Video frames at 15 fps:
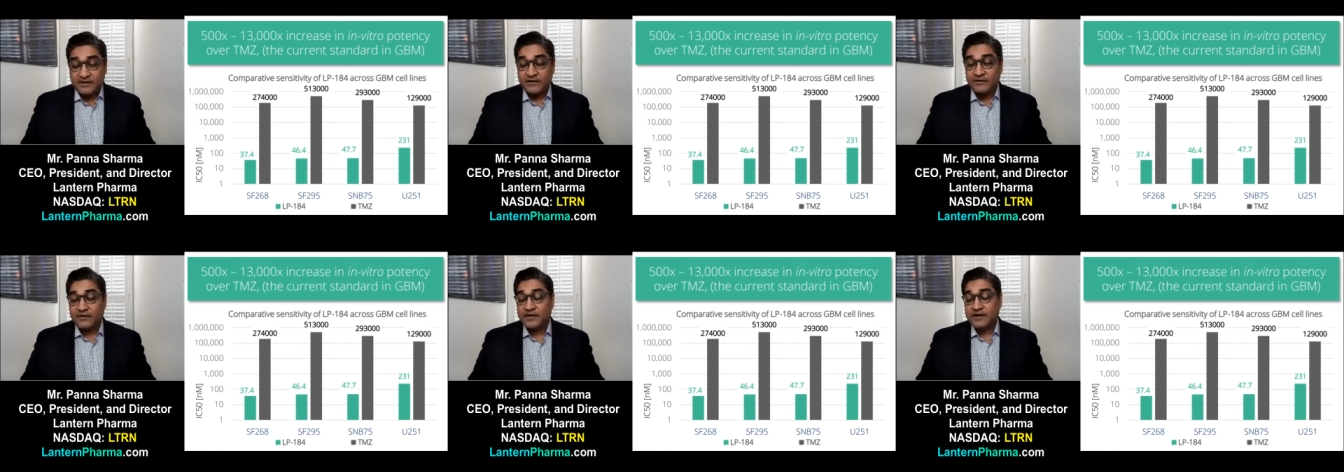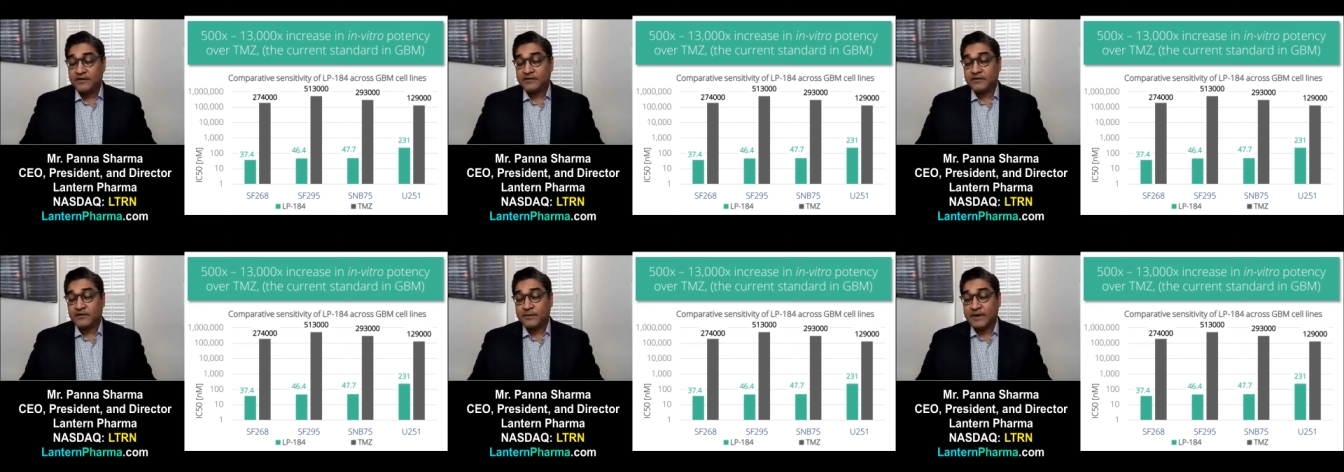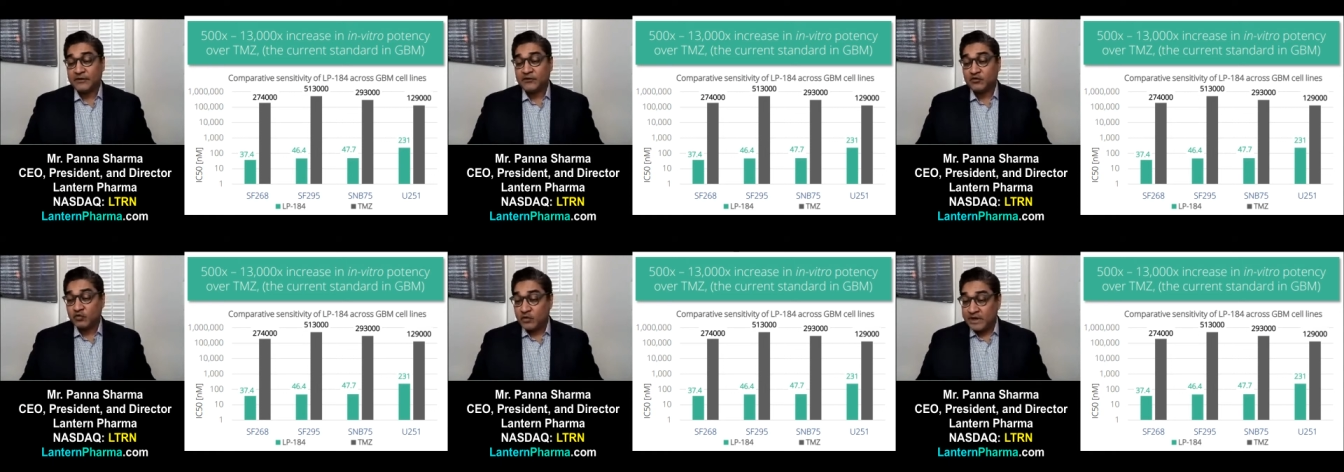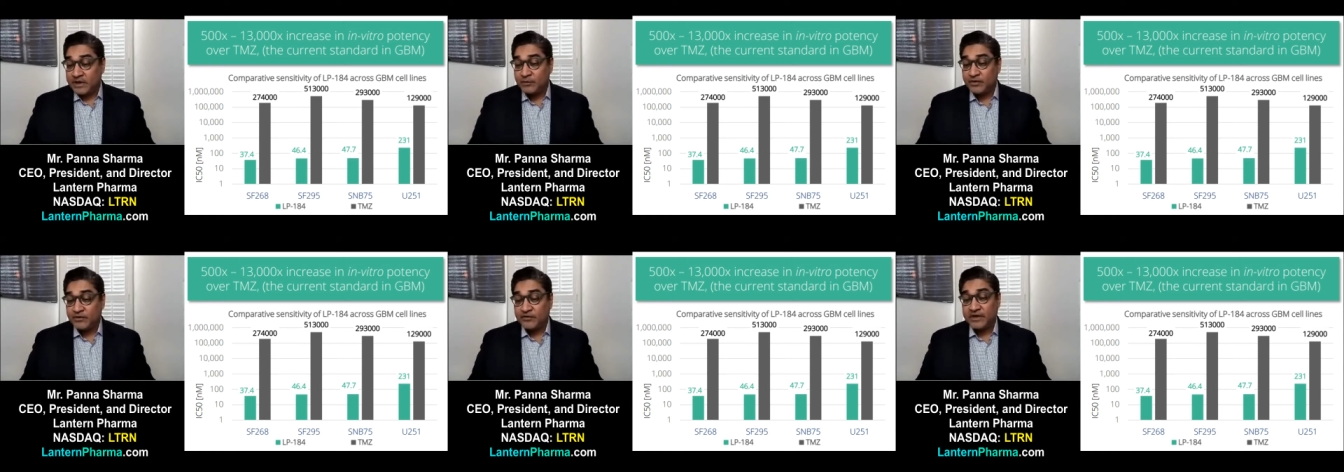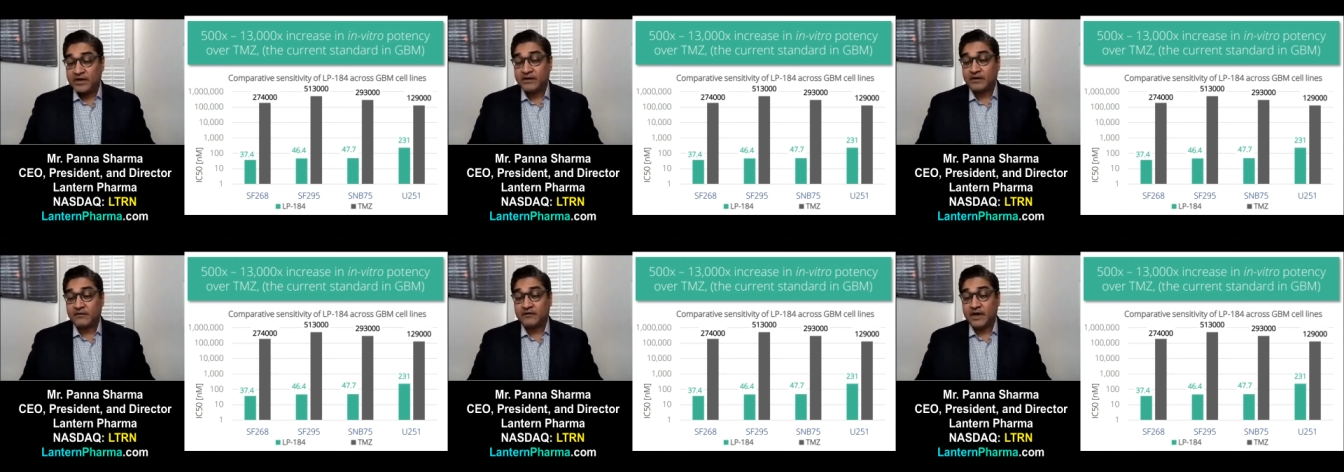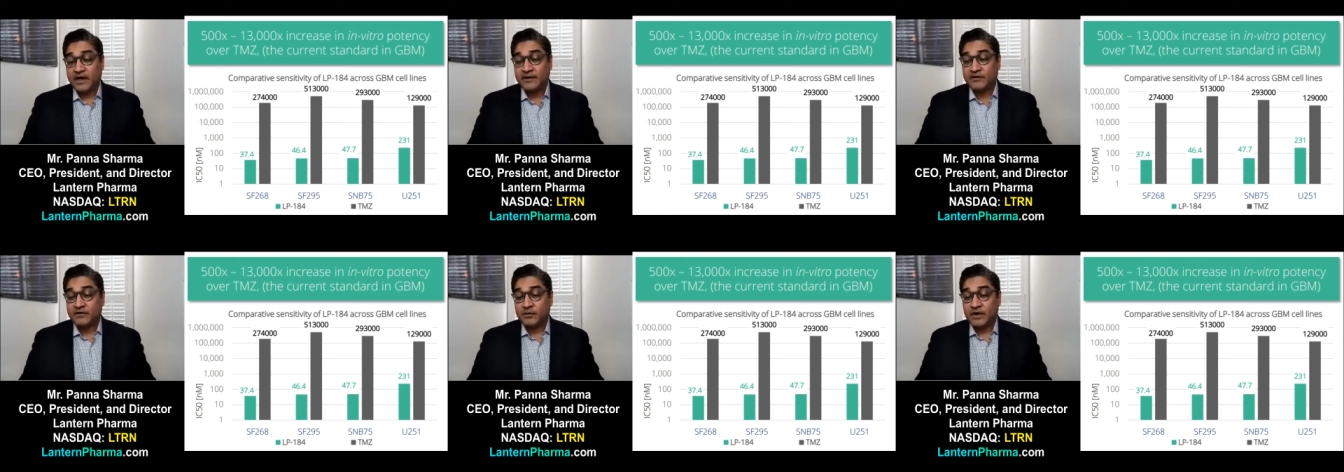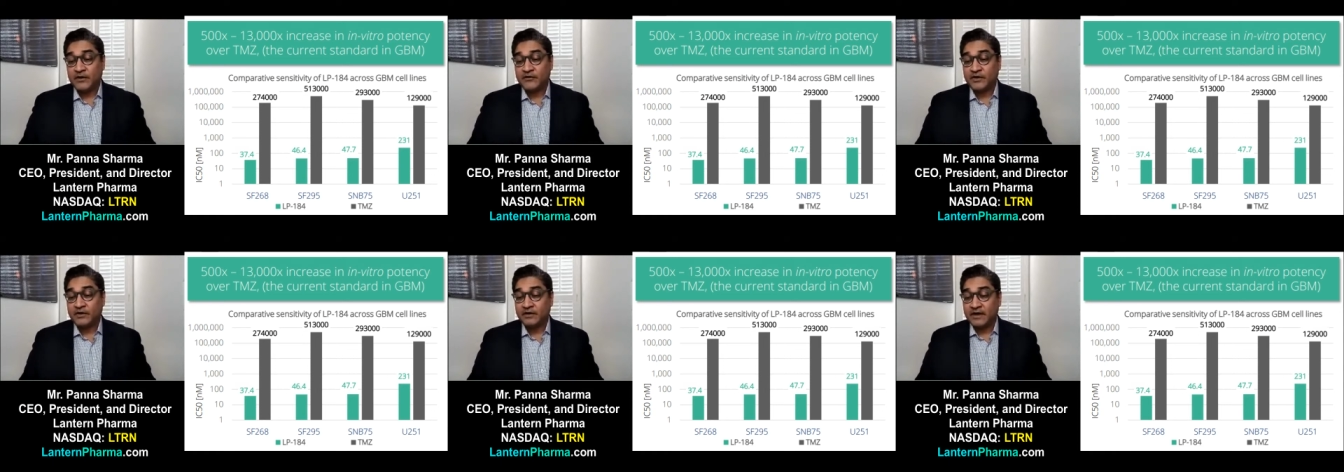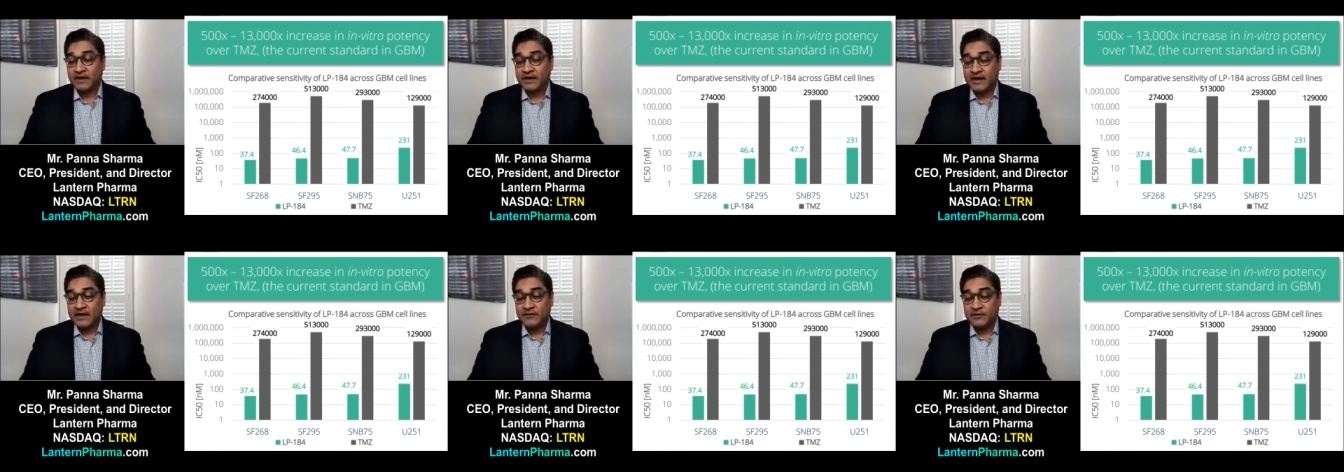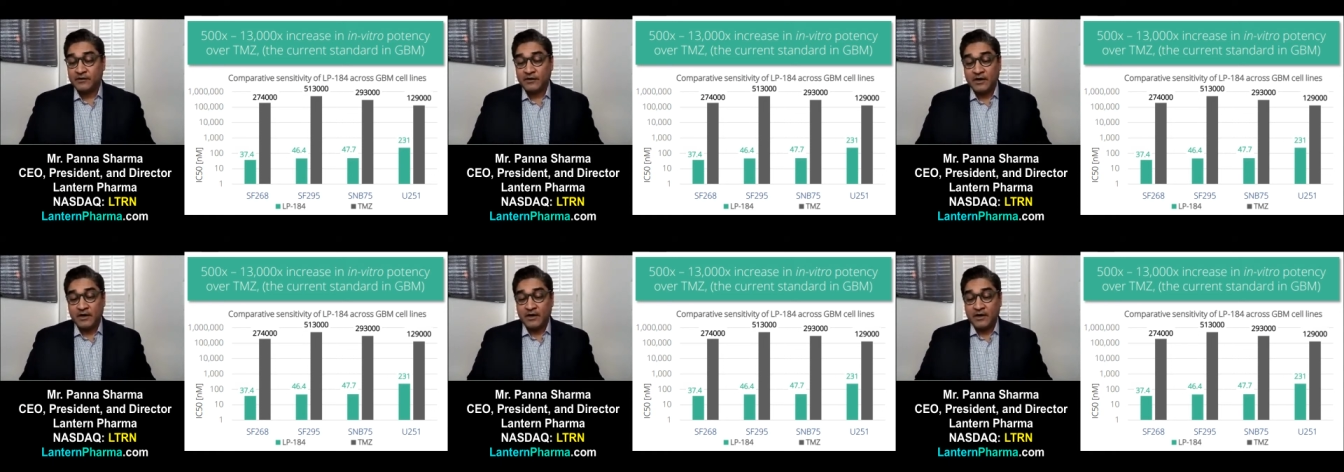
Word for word: disease. It's about 20% of non small cell lung cancer.